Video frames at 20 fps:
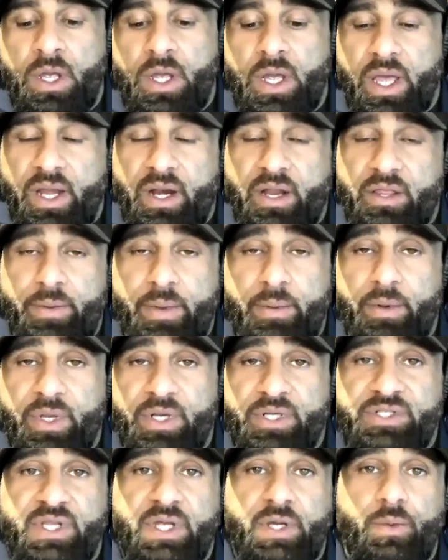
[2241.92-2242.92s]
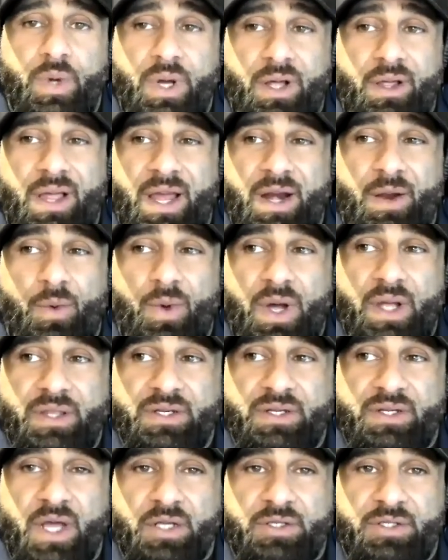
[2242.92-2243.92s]
And other people are going to say, well, I don't want the
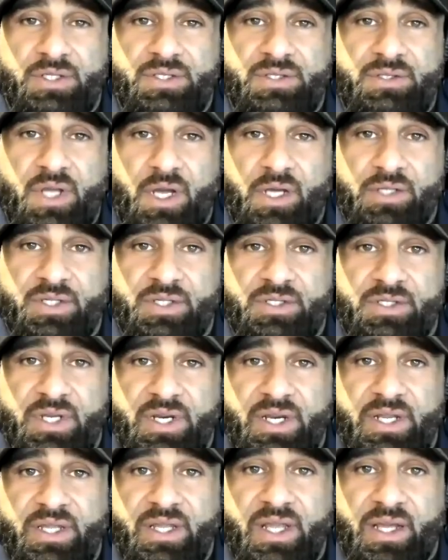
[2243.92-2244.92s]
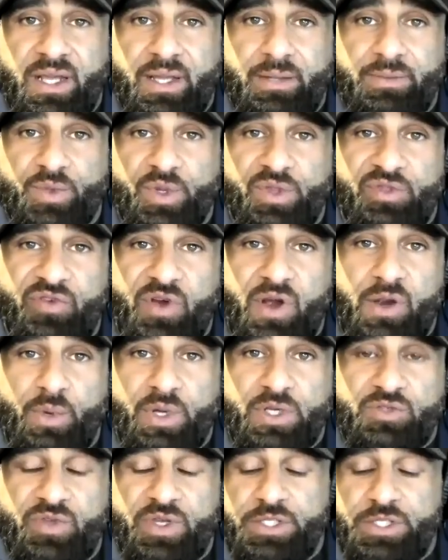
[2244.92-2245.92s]
toxicity that comes with farm
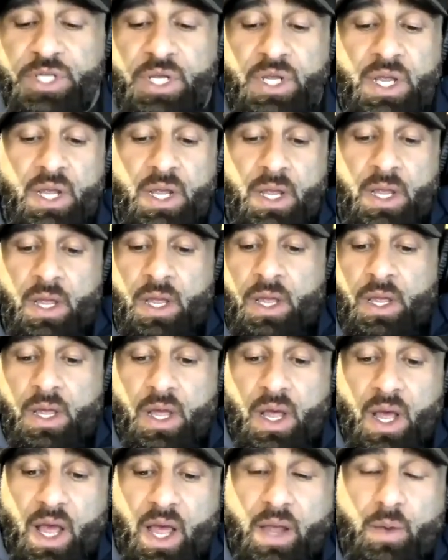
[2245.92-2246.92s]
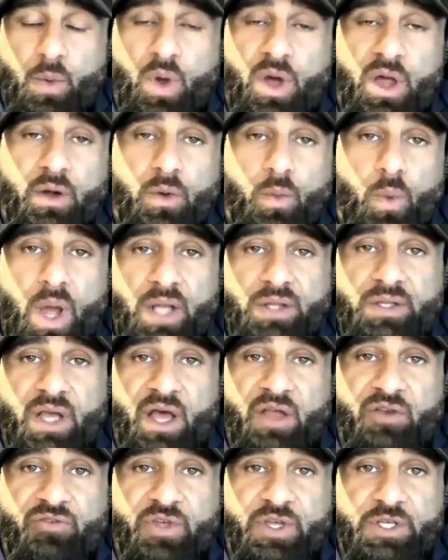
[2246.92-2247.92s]
raised fish. I want wild
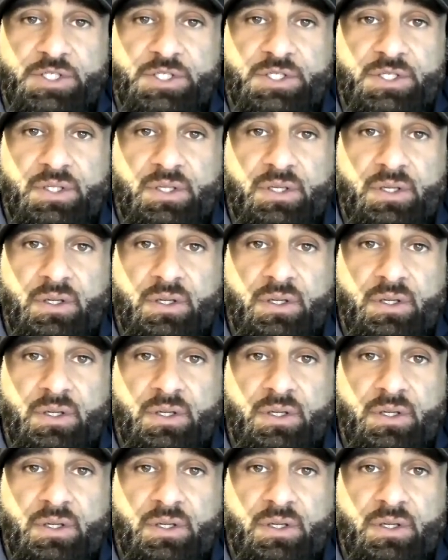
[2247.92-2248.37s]
caught fish.